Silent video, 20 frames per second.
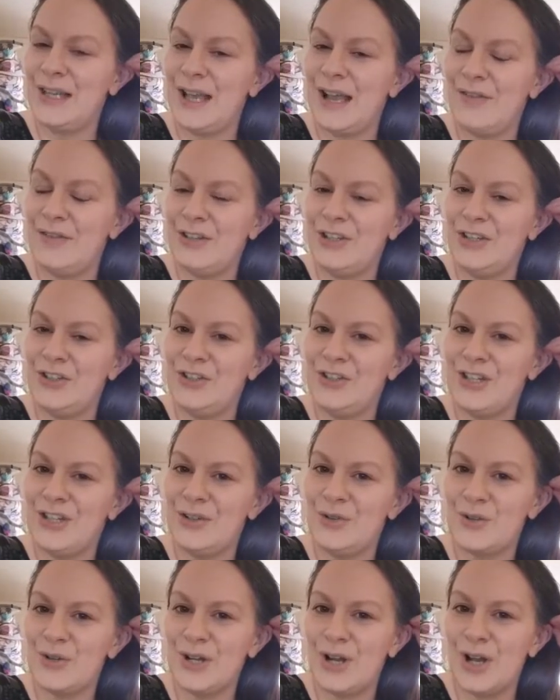having your
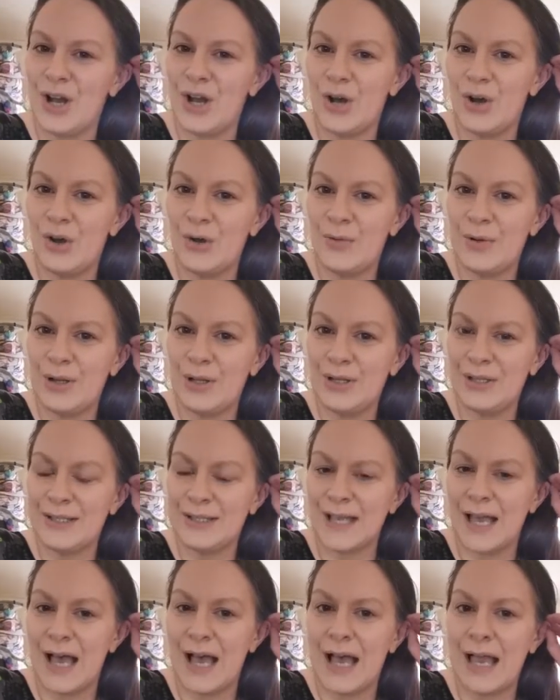children at home all the
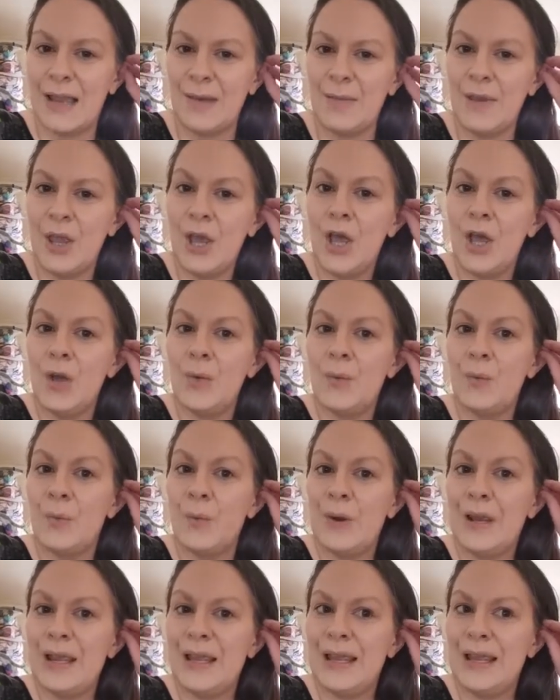time
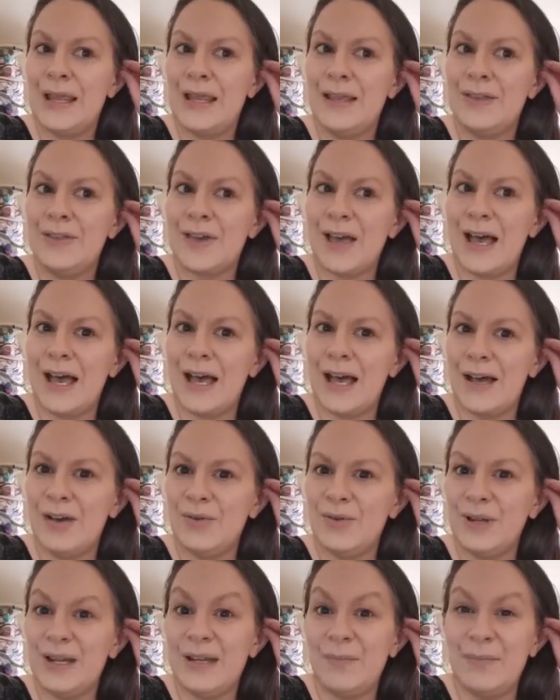
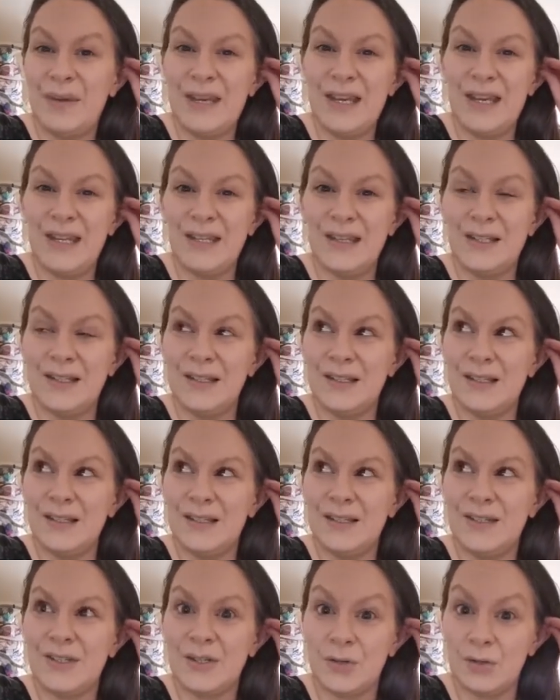without it being
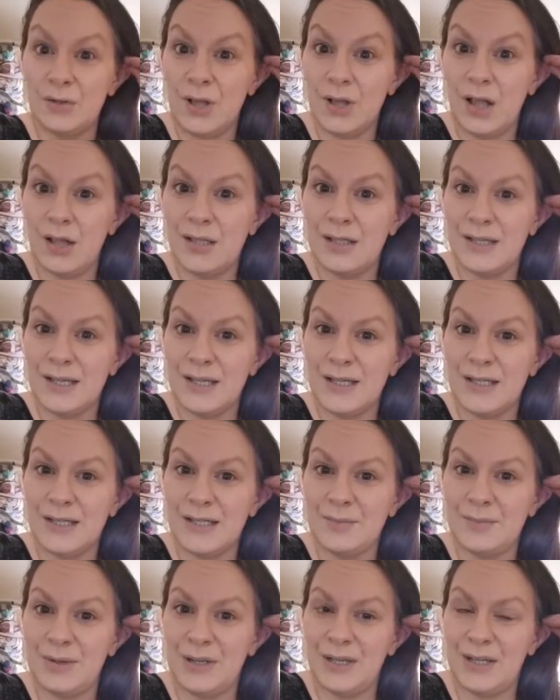school
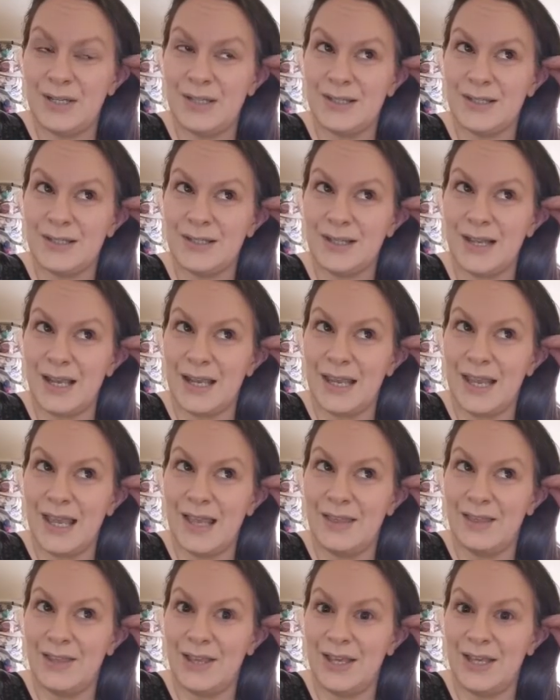holidays, because I
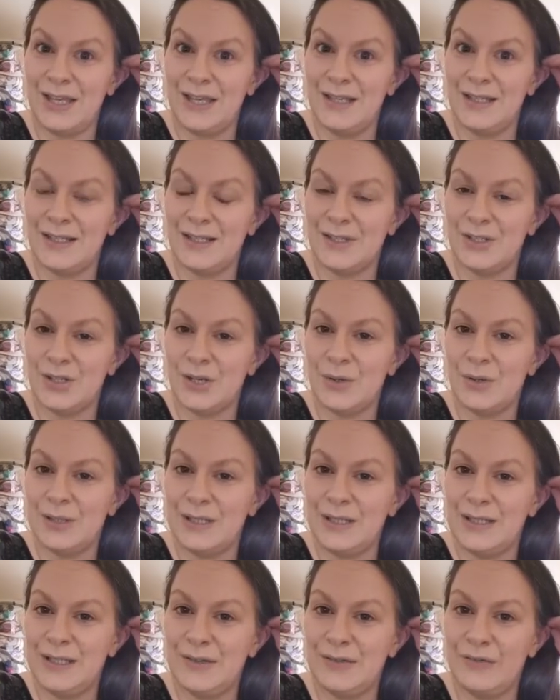get that it is a
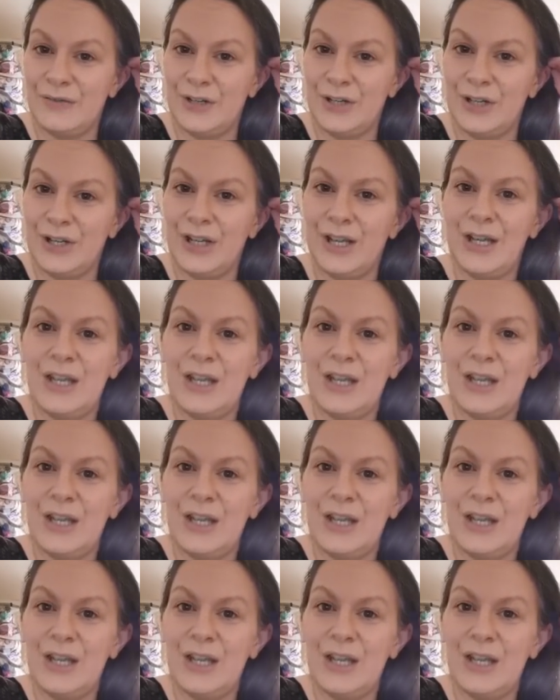totally different